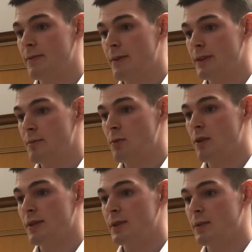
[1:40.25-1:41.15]
15 more
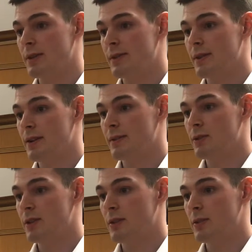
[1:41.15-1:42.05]
articles in
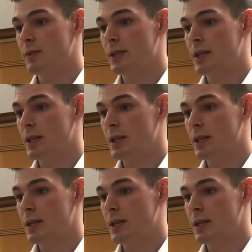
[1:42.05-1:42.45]
scientific journals,